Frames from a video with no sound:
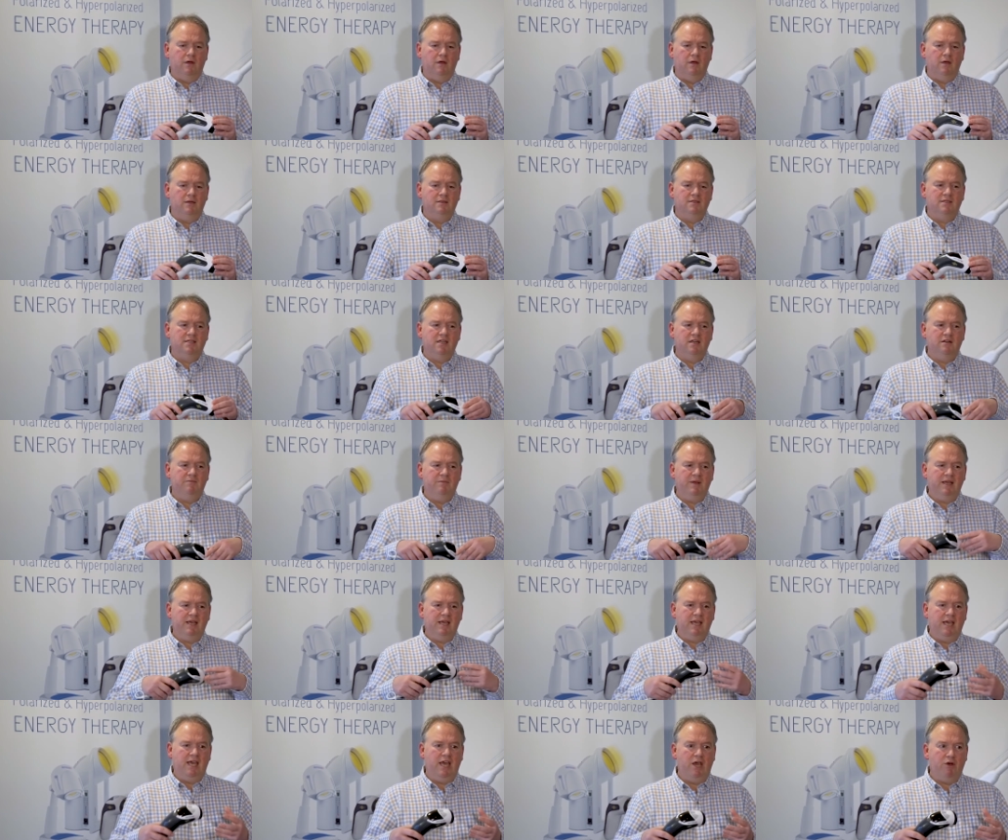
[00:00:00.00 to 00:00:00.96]
instead of
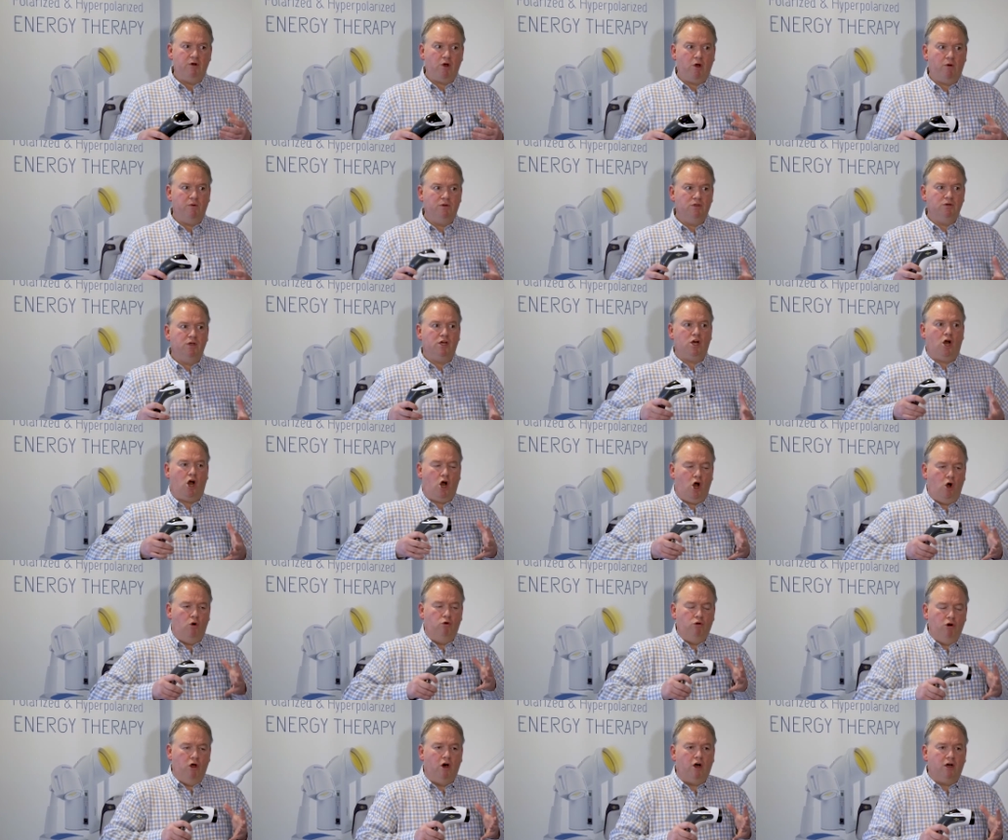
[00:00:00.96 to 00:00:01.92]
being a hero and doing a
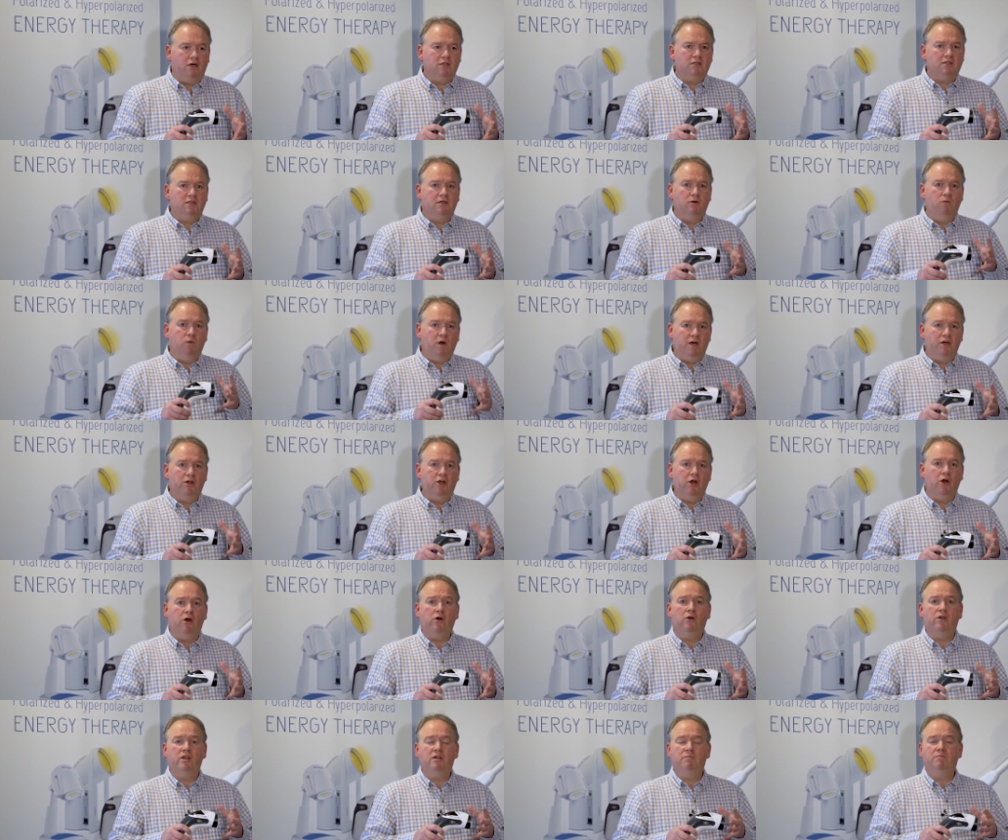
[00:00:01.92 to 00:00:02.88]
whole lot in one
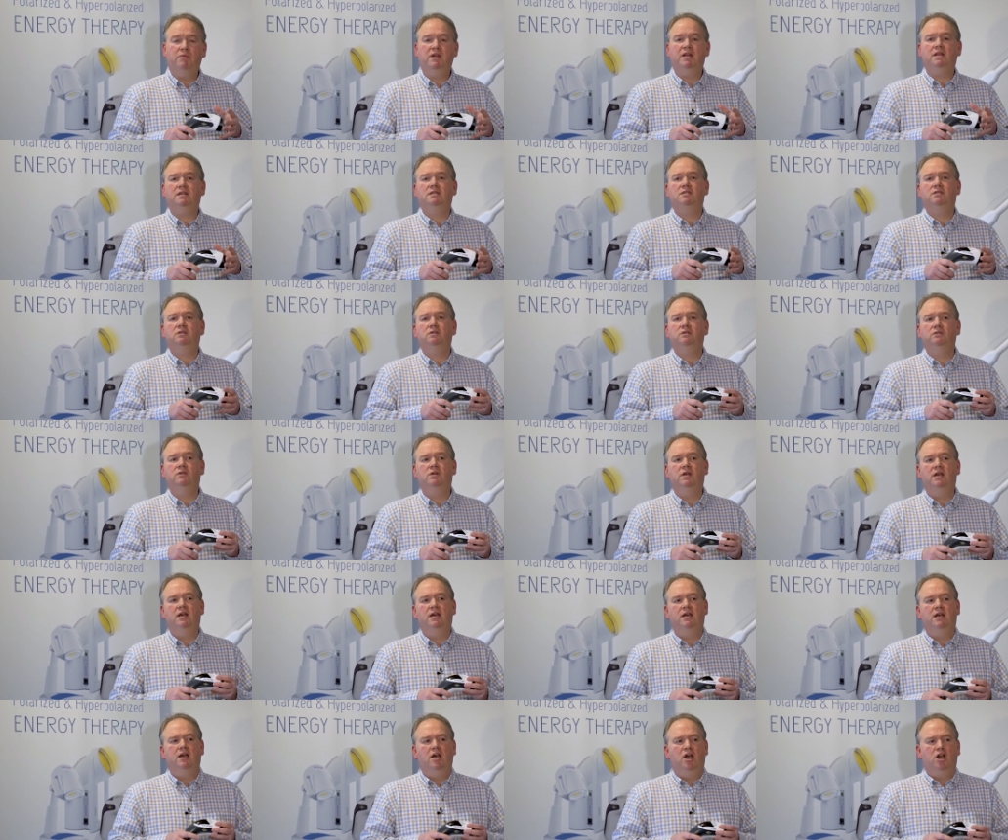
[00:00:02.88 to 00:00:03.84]
go, you're better to
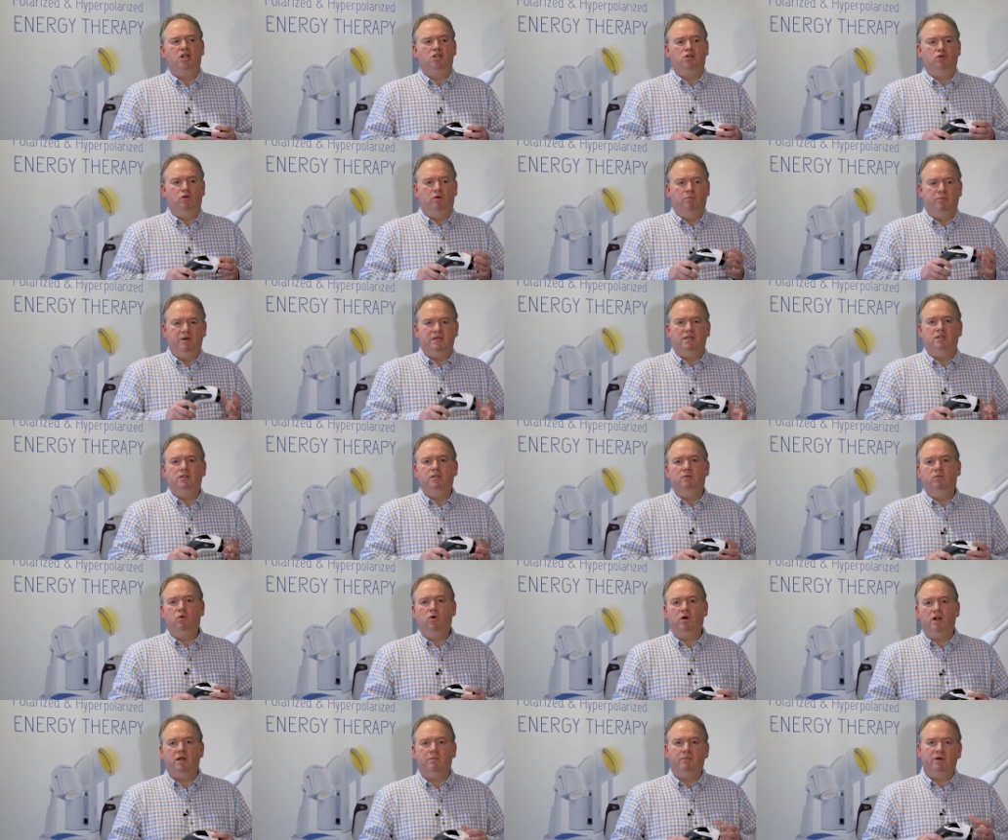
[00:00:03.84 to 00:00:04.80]
do a bit in the
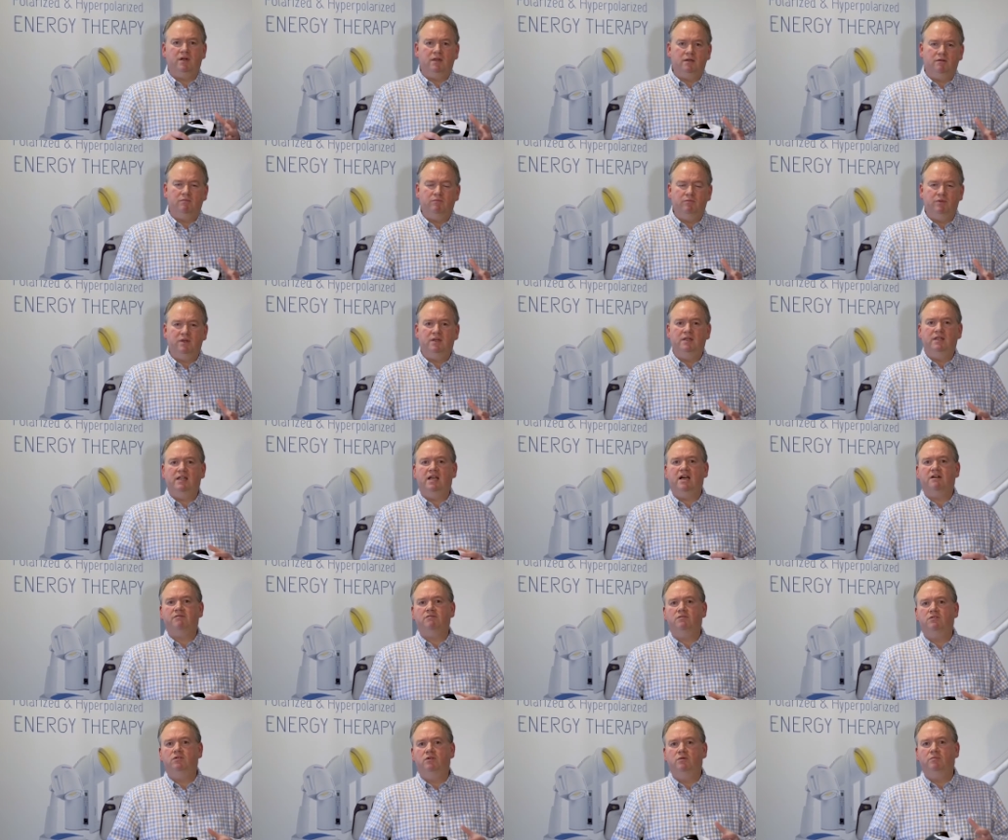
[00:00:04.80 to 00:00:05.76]
morning, bit in the
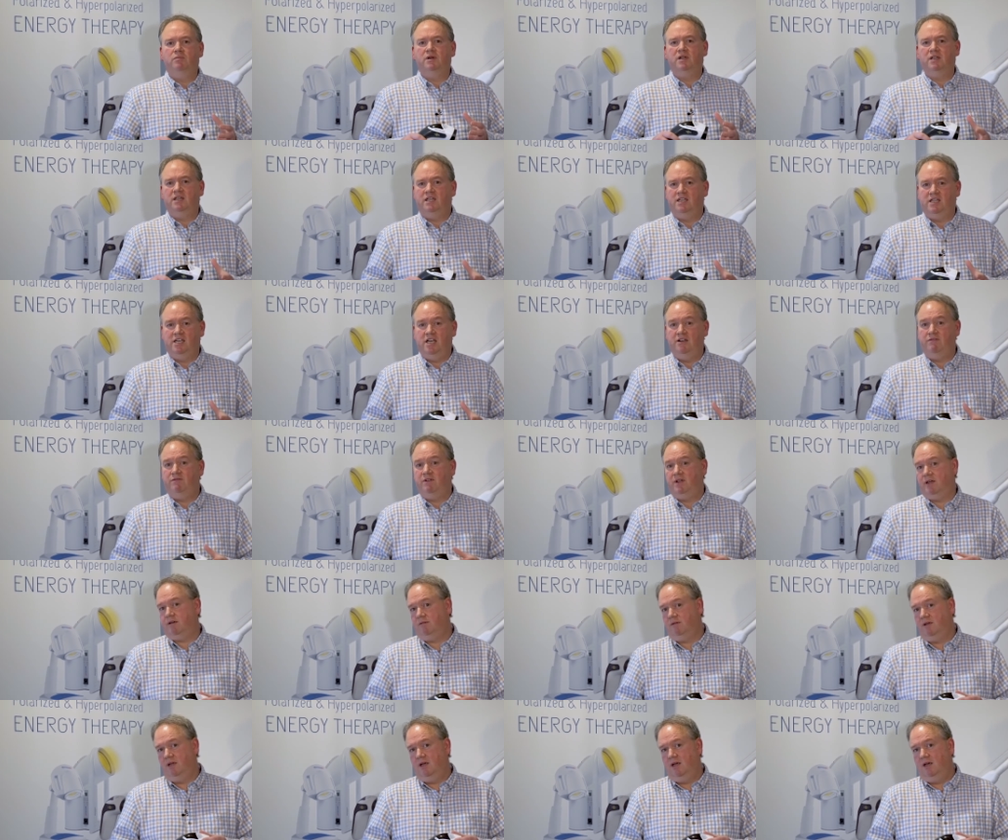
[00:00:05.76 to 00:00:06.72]
afternoon, bit in the
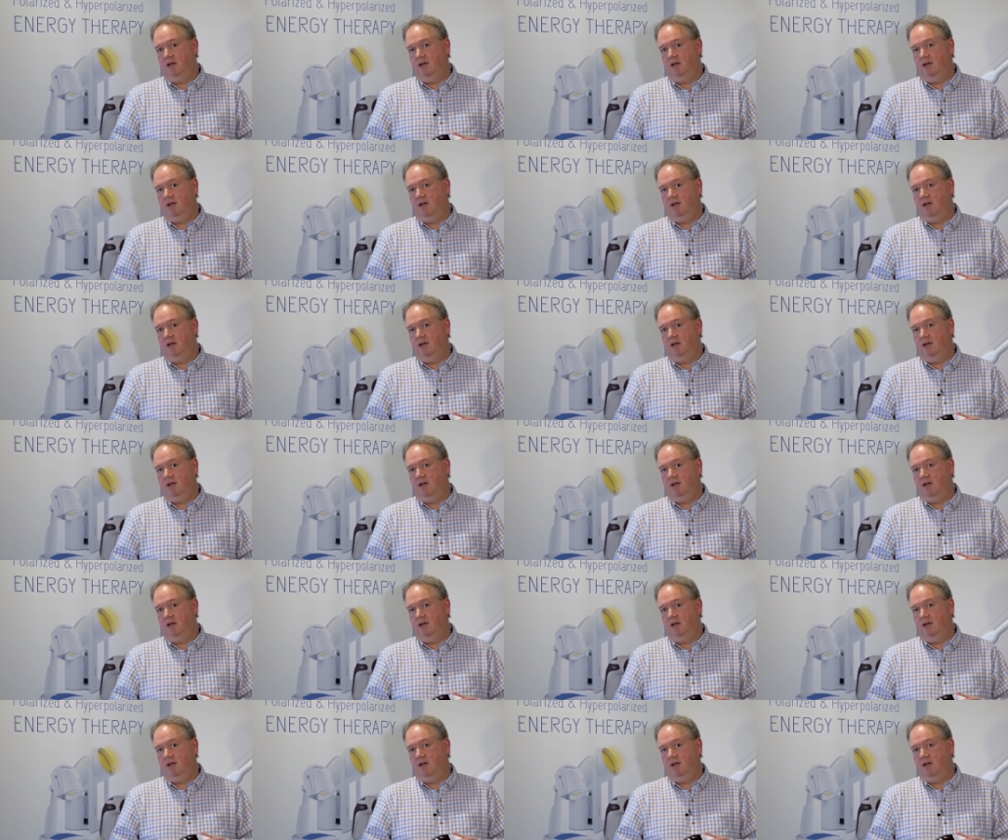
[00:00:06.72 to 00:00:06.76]
evening.